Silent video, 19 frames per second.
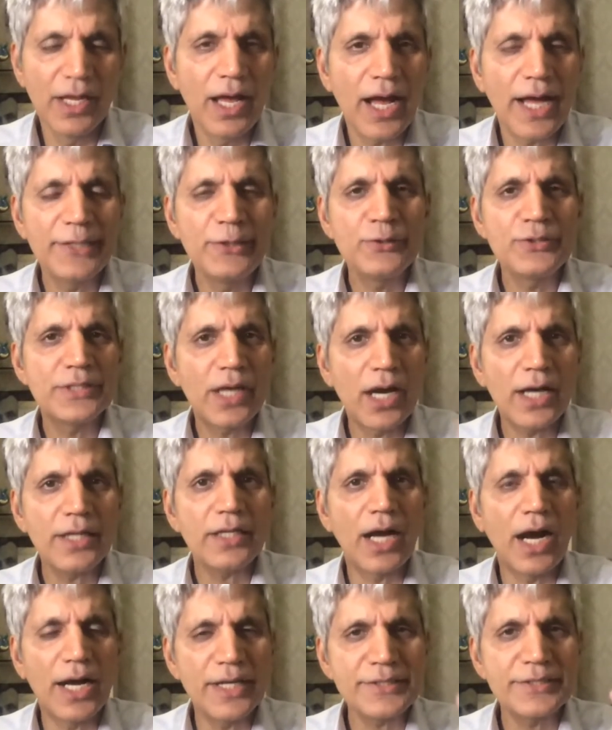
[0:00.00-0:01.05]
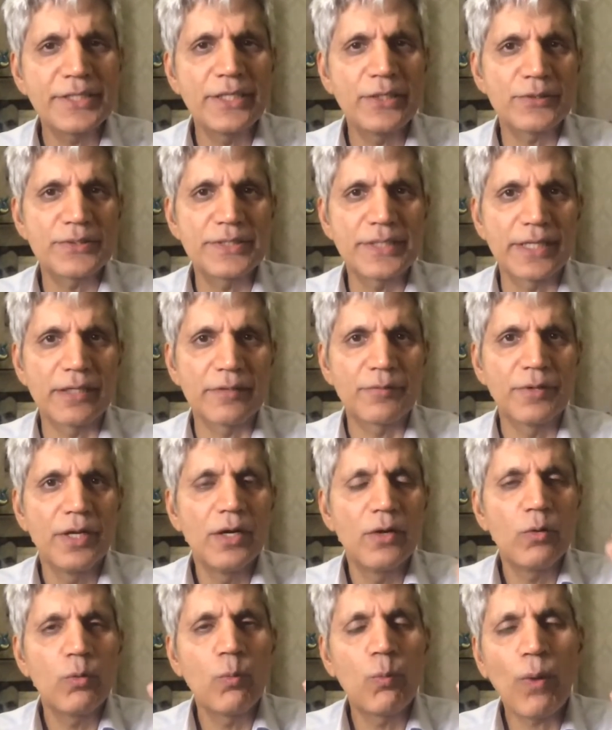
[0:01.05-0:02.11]
and you start asking yourself,
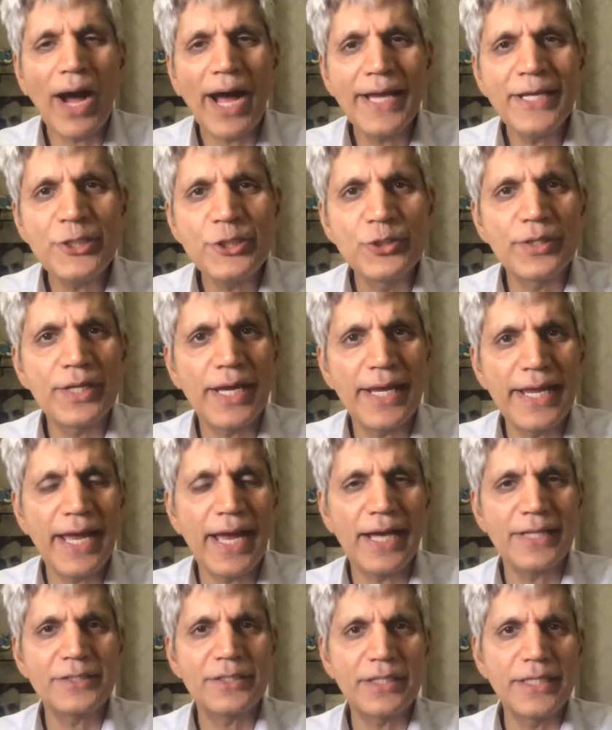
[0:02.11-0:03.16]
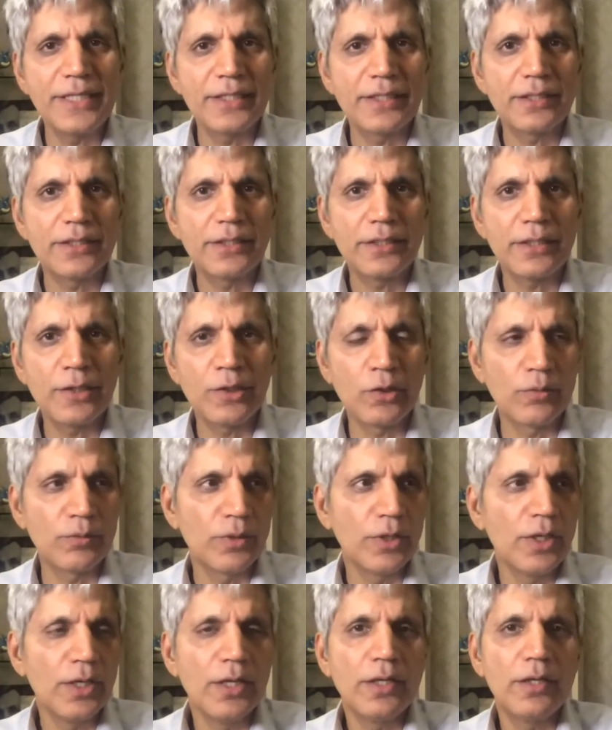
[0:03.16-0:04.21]
why should I actually,
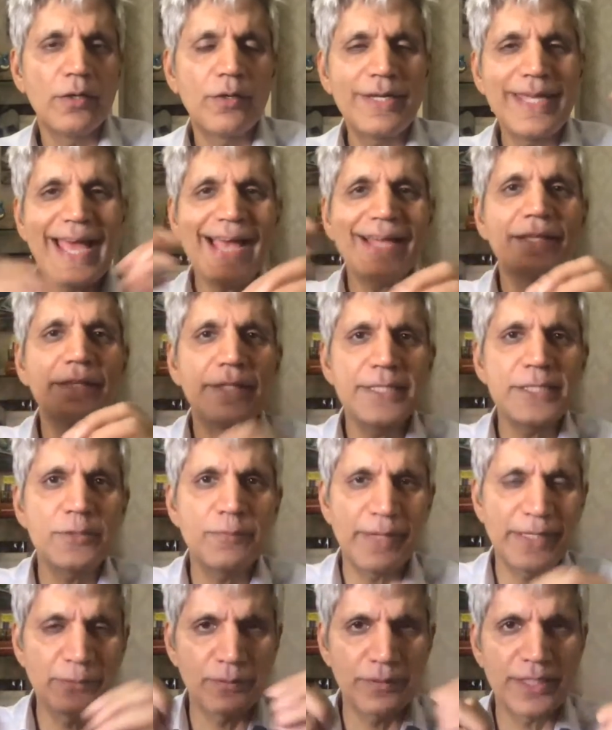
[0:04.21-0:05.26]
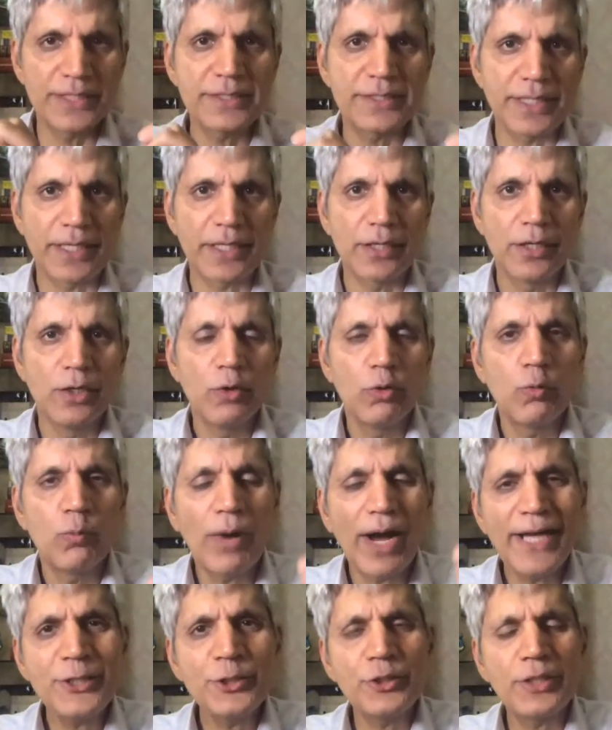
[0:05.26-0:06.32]
react this way to this thing?
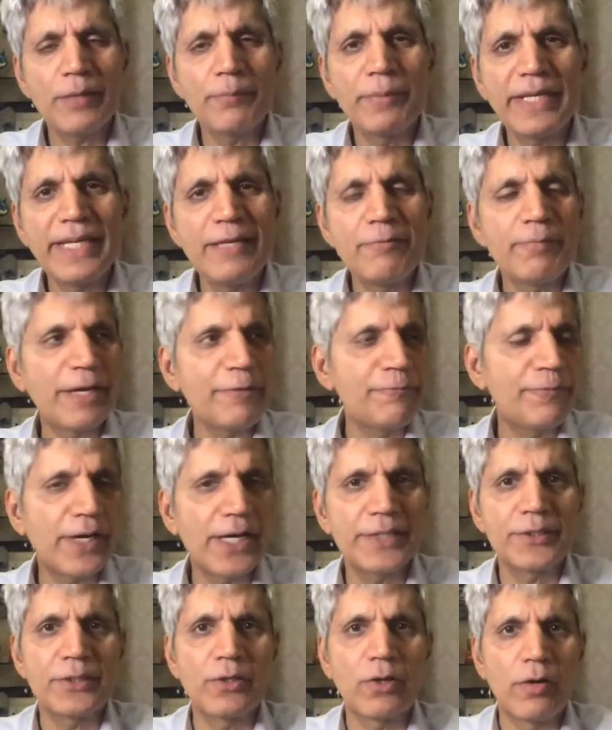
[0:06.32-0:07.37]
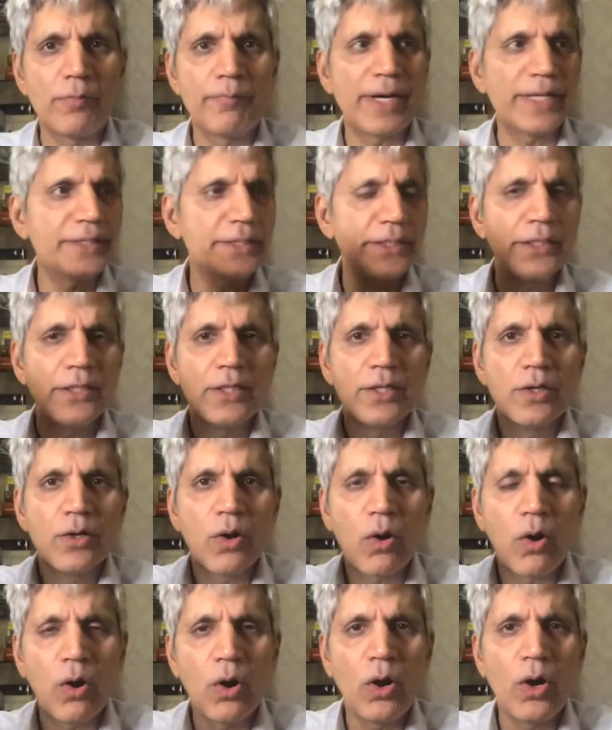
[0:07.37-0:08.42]
Why should I believe my father or mother
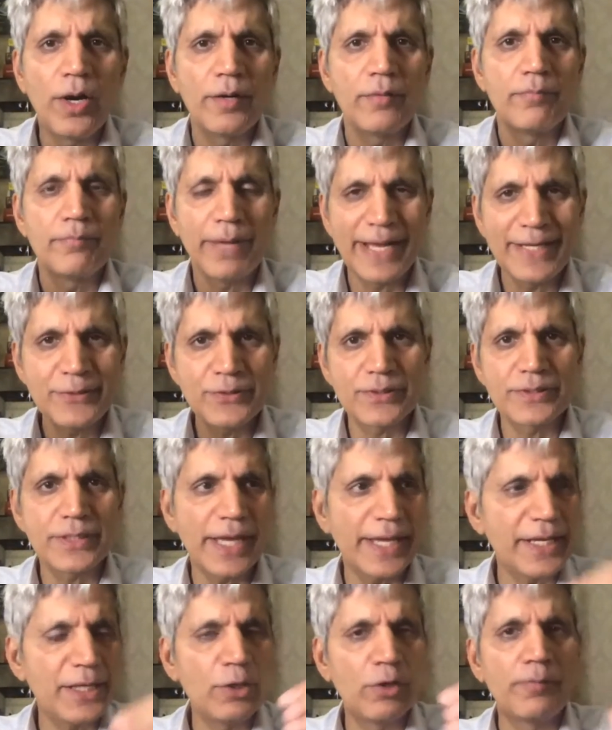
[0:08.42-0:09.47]
or my society or